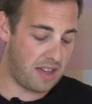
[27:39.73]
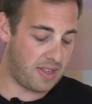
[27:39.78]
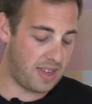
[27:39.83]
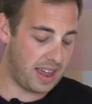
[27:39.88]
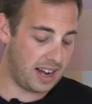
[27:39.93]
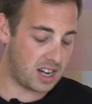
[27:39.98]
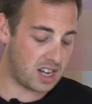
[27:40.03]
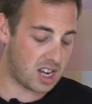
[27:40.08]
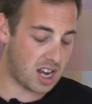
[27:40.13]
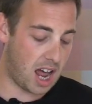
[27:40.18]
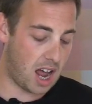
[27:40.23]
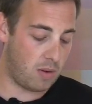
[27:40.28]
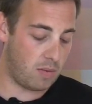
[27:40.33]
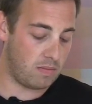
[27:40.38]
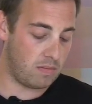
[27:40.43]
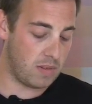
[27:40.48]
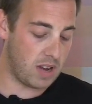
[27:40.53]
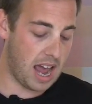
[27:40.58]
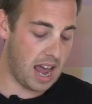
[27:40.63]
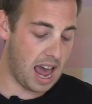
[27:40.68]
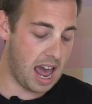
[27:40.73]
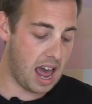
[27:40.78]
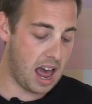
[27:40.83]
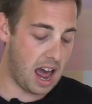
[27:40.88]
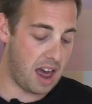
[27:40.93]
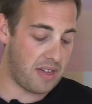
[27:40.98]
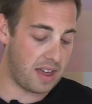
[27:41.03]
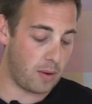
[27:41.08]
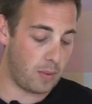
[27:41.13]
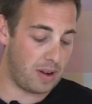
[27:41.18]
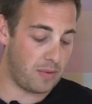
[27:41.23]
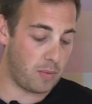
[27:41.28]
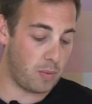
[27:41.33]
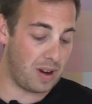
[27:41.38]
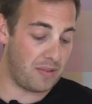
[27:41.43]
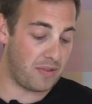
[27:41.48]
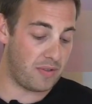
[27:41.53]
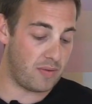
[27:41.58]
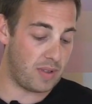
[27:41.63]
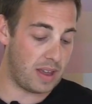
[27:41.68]
I think so. Yeah, I think
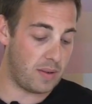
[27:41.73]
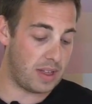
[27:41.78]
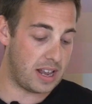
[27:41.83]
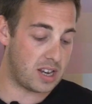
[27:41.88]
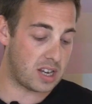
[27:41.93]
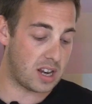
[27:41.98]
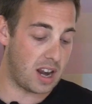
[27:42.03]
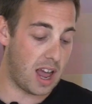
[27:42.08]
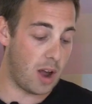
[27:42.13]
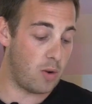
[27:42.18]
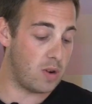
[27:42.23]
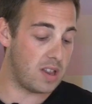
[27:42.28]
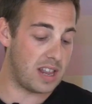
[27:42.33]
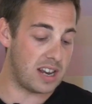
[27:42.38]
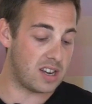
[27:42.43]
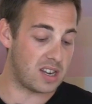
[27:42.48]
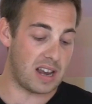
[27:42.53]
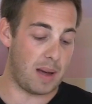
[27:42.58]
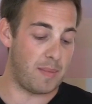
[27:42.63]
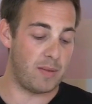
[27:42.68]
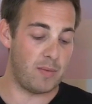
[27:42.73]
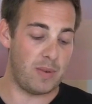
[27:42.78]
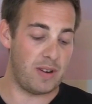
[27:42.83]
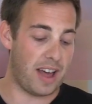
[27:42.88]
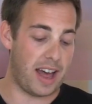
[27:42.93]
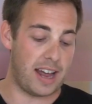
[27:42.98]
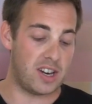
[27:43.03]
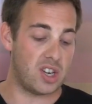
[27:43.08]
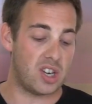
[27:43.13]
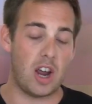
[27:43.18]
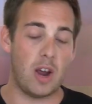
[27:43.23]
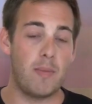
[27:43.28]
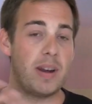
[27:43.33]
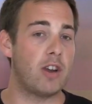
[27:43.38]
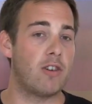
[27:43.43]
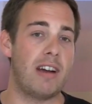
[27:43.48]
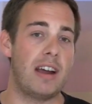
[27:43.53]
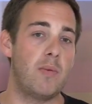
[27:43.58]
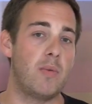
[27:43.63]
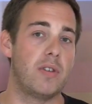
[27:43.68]
we've had so
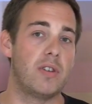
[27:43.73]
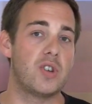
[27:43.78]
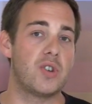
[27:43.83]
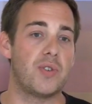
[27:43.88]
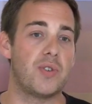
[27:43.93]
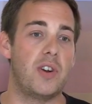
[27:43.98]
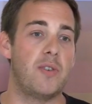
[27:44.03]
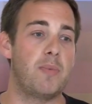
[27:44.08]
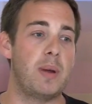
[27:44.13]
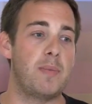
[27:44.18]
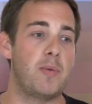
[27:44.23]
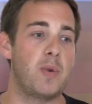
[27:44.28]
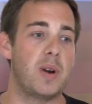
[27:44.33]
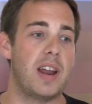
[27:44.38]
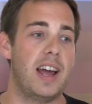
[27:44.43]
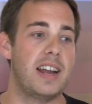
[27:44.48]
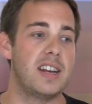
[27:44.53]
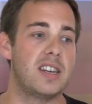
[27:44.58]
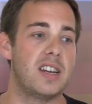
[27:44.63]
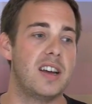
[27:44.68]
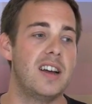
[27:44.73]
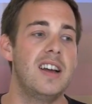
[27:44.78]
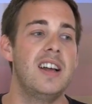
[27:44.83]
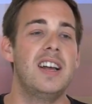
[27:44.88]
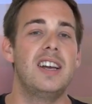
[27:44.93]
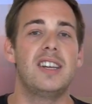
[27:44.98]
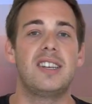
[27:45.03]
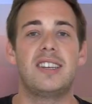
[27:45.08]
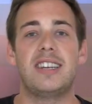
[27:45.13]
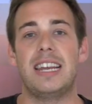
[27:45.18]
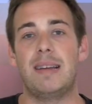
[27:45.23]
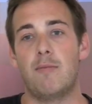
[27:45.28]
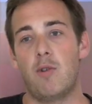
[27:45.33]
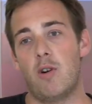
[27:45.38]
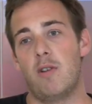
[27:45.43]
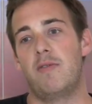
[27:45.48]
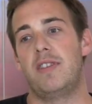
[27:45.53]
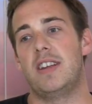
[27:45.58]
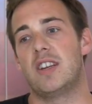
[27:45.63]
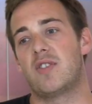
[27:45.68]
many great ones through. If people would like to see
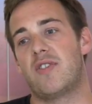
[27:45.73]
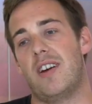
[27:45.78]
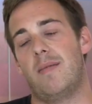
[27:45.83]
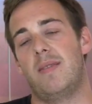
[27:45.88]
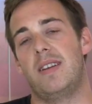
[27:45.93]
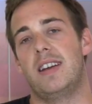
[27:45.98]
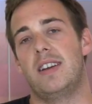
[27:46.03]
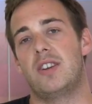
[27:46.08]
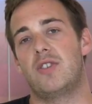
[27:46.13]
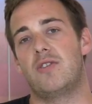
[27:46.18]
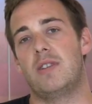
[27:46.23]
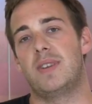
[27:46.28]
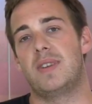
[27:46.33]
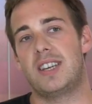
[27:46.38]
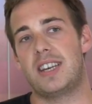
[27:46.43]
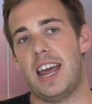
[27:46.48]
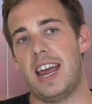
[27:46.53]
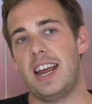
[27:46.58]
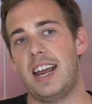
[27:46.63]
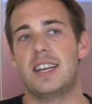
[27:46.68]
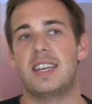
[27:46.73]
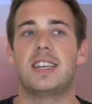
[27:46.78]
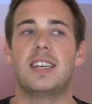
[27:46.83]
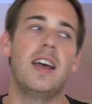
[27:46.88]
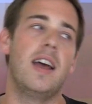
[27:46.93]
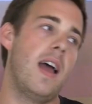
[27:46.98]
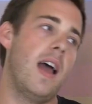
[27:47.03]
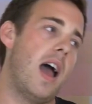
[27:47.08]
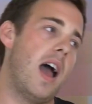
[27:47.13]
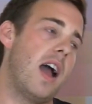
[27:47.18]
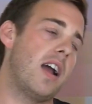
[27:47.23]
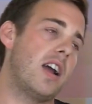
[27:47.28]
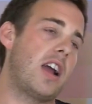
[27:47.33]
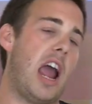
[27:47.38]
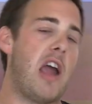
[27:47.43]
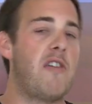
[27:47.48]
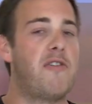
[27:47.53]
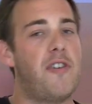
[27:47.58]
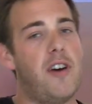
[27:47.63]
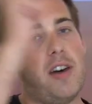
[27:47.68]
more of these family history mistakes,
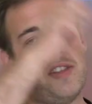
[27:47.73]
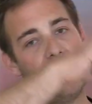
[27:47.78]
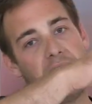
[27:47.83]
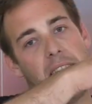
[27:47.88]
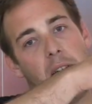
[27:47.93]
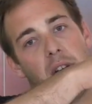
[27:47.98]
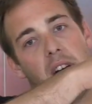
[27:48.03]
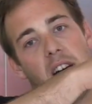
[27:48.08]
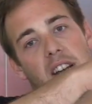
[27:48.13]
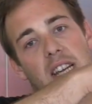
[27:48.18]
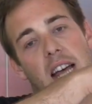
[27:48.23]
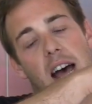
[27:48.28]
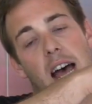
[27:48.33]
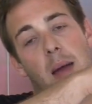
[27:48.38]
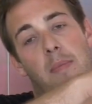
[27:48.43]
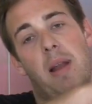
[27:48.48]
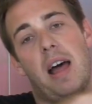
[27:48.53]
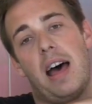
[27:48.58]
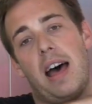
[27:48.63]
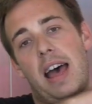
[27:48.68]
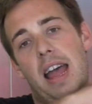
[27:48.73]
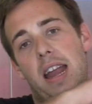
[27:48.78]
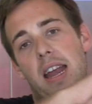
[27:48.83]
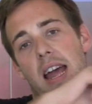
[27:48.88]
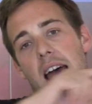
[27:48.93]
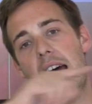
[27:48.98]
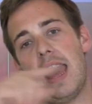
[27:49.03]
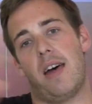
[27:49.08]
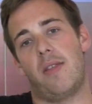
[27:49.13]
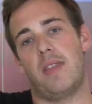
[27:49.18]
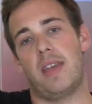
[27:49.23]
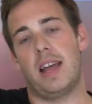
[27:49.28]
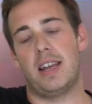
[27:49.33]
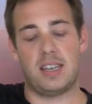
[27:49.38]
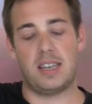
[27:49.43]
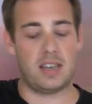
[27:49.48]
go further down our timeline, and